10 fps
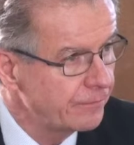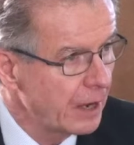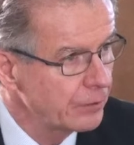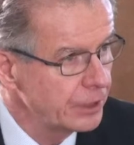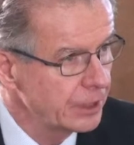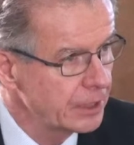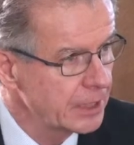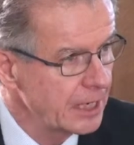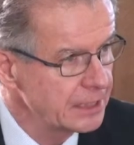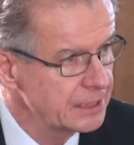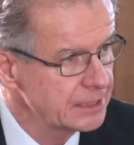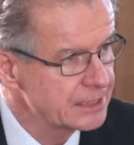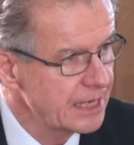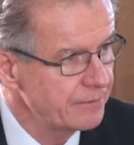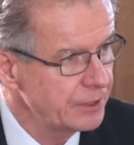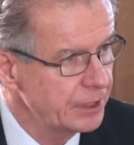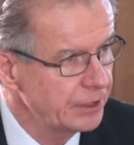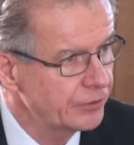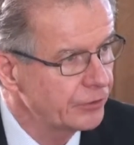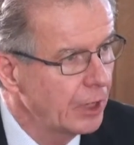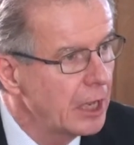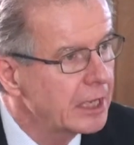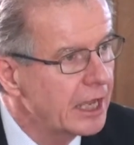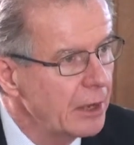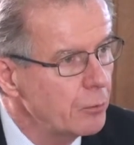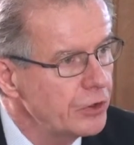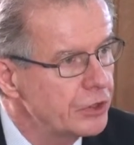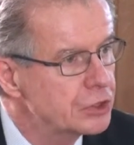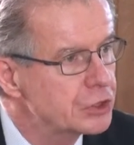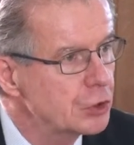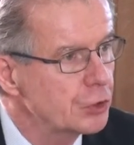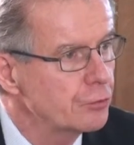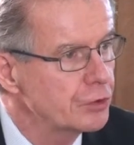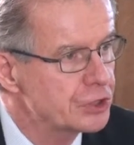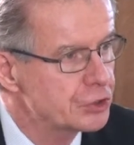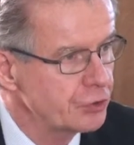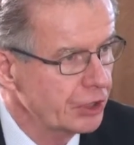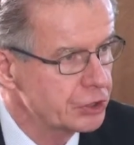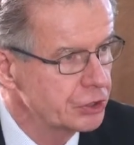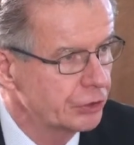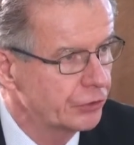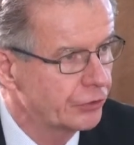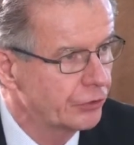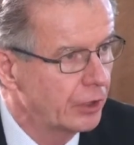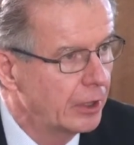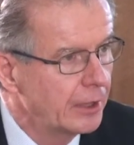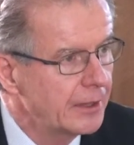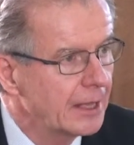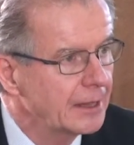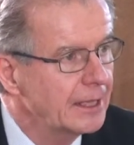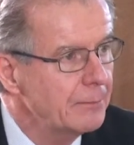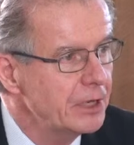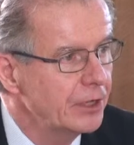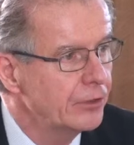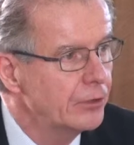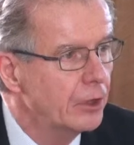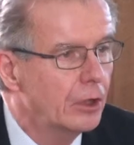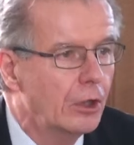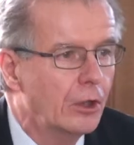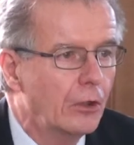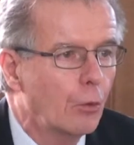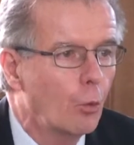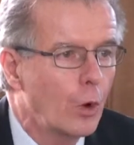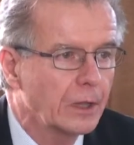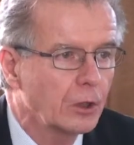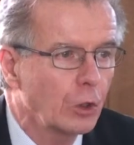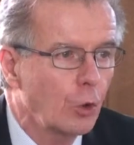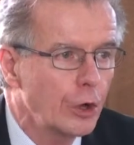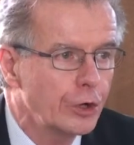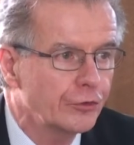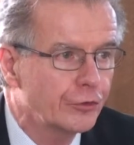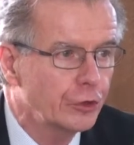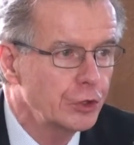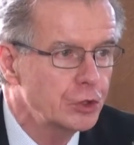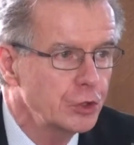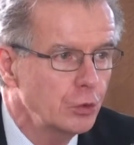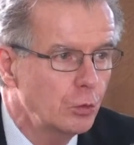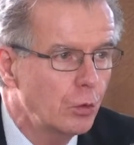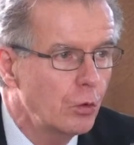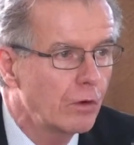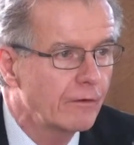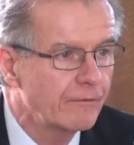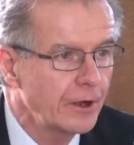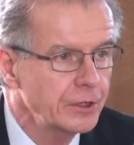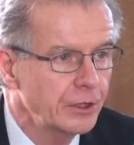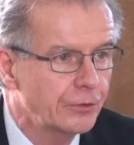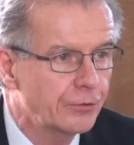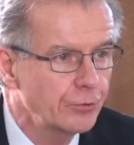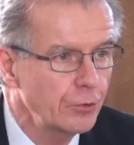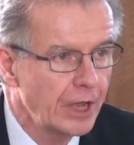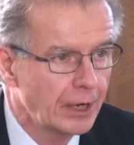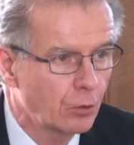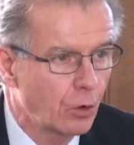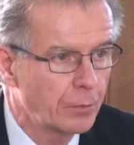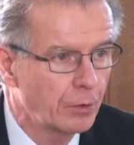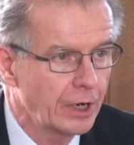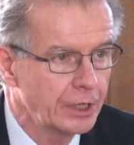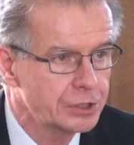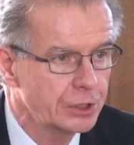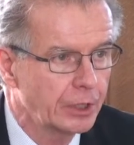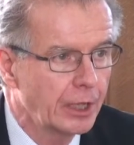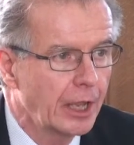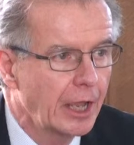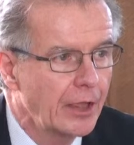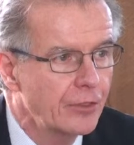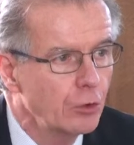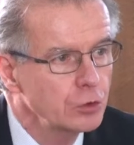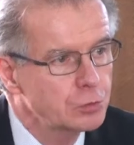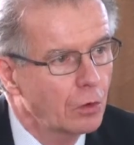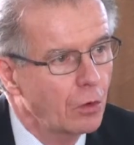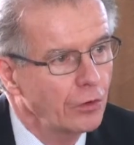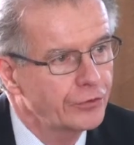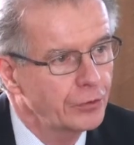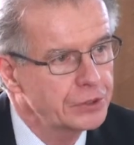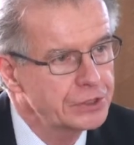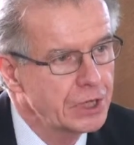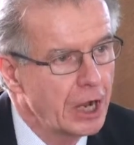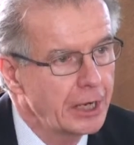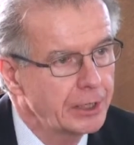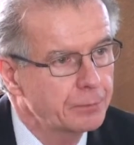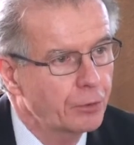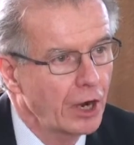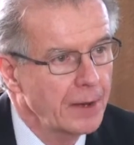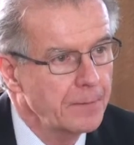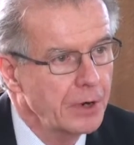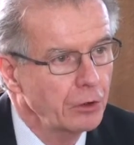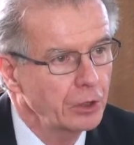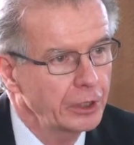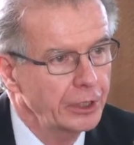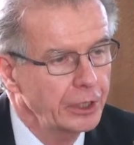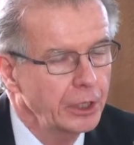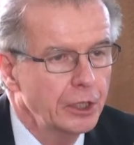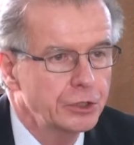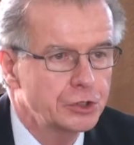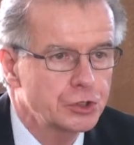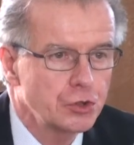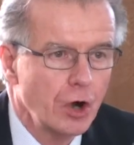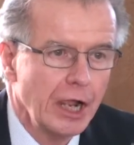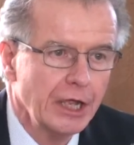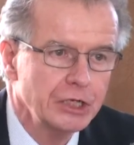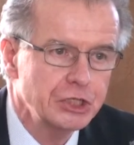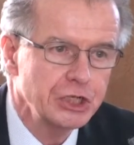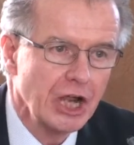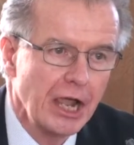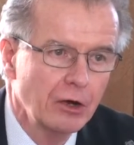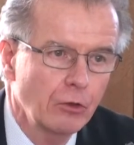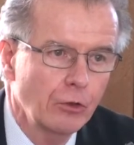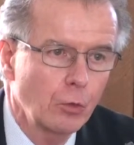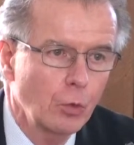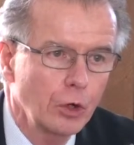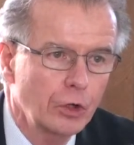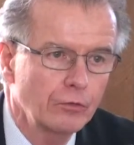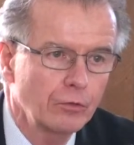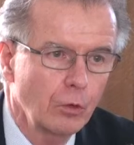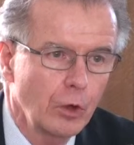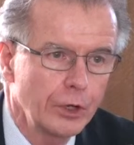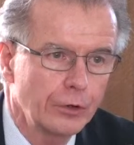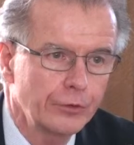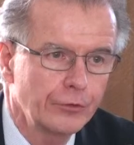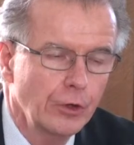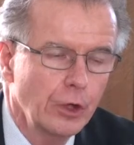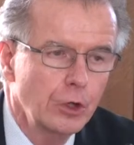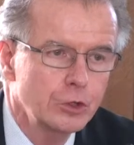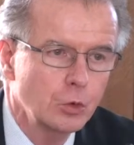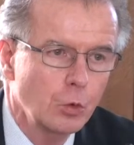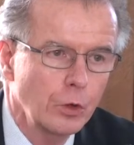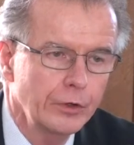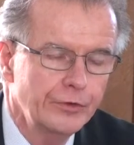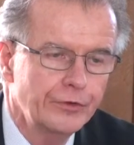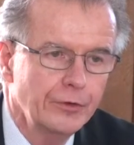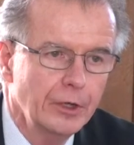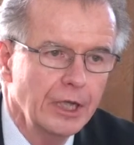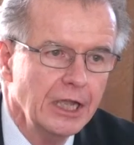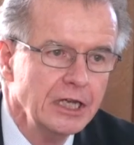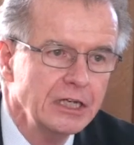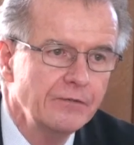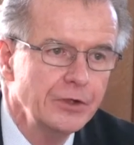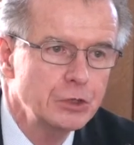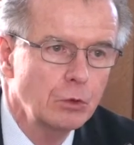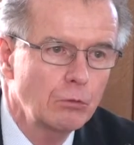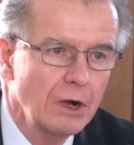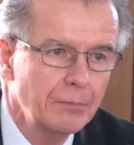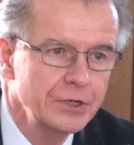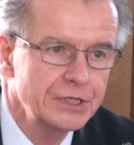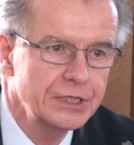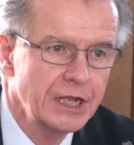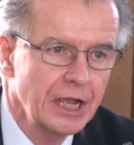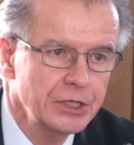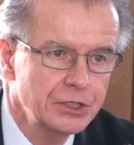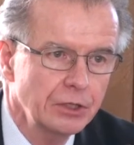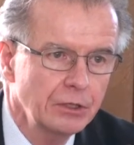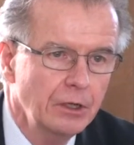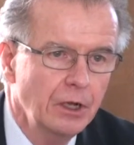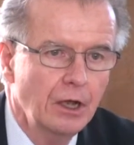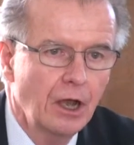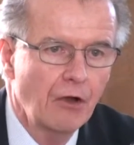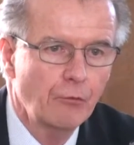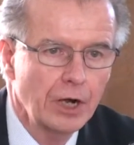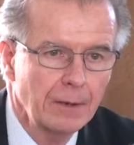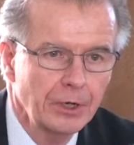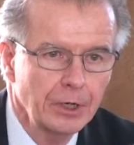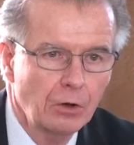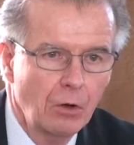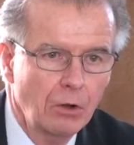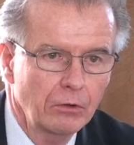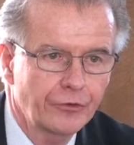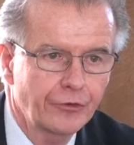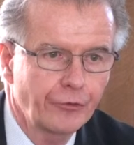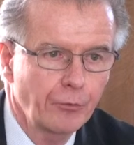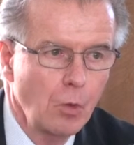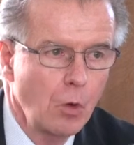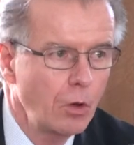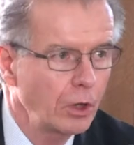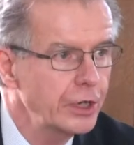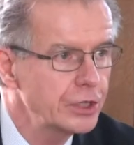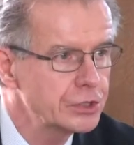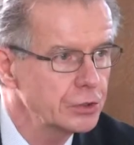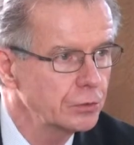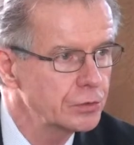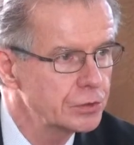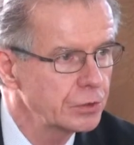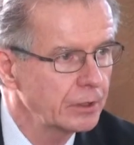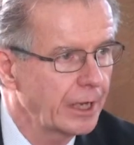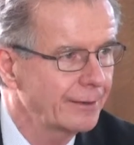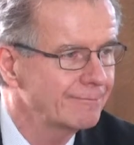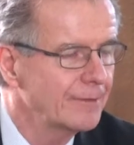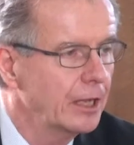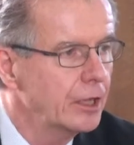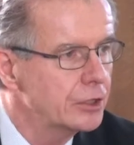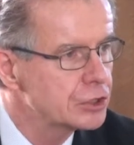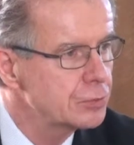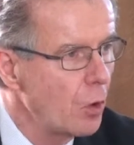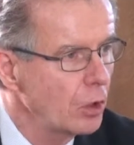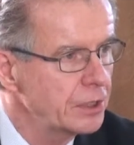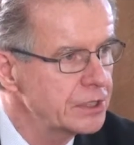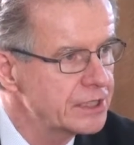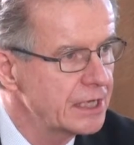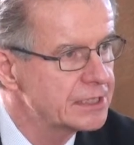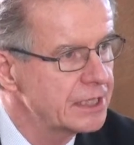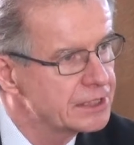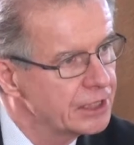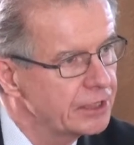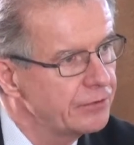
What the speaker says: and founded in the 1970s came with it certain restrictions that limited what lawyers could do who were funded through that corporation. And those were also designed primarily to try and channel the work of lawyers towards individual representation of what I'm going to call small issues. Like small in the sense that